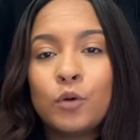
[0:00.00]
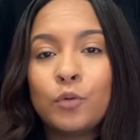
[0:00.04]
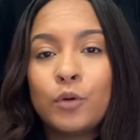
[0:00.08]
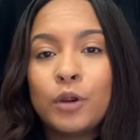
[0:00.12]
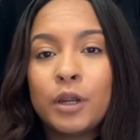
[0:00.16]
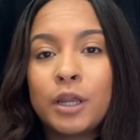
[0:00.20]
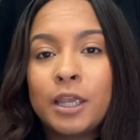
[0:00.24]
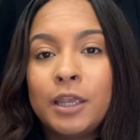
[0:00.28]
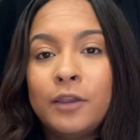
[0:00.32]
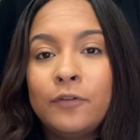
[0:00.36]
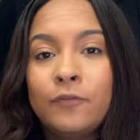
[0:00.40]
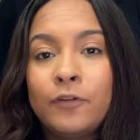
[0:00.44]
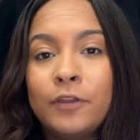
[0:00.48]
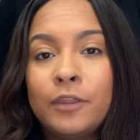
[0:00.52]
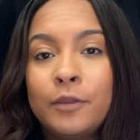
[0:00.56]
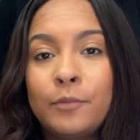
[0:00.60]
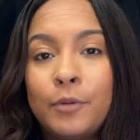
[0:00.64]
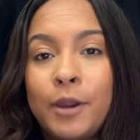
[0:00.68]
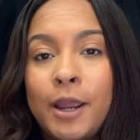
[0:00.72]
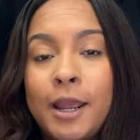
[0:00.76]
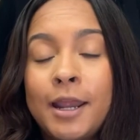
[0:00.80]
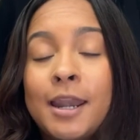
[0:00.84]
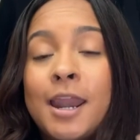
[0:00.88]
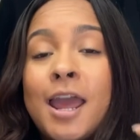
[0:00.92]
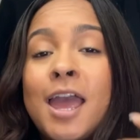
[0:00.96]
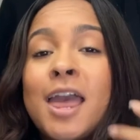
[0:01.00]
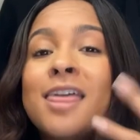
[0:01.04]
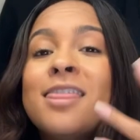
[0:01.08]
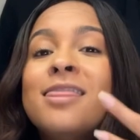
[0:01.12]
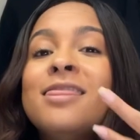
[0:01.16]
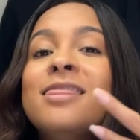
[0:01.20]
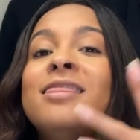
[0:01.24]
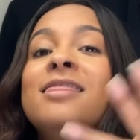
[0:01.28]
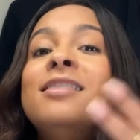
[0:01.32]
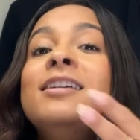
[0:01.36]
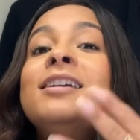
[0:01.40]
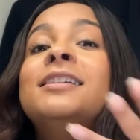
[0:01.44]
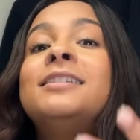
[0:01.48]
working for the brand,
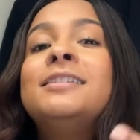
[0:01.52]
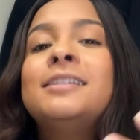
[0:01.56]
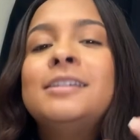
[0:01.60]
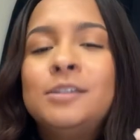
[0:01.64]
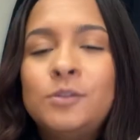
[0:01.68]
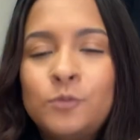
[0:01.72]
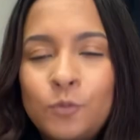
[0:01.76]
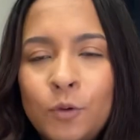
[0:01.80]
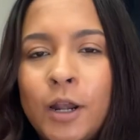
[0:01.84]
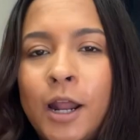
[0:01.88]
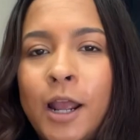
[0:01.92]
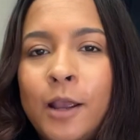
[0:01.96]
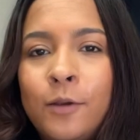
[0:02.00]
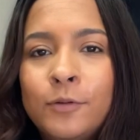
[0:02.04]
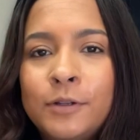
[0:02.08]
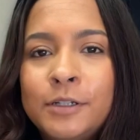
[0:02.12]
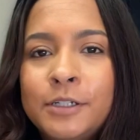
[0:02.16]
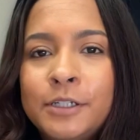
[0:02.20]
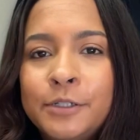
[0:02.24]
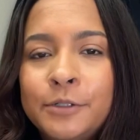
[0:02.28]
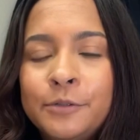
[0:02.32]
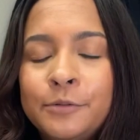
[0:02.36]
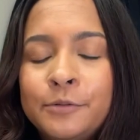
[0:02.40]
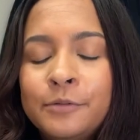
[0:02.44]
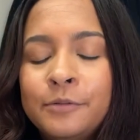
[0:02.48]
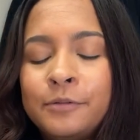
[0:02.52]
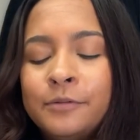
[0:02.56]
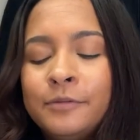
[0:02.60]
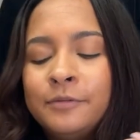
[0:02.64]
this is what I would do.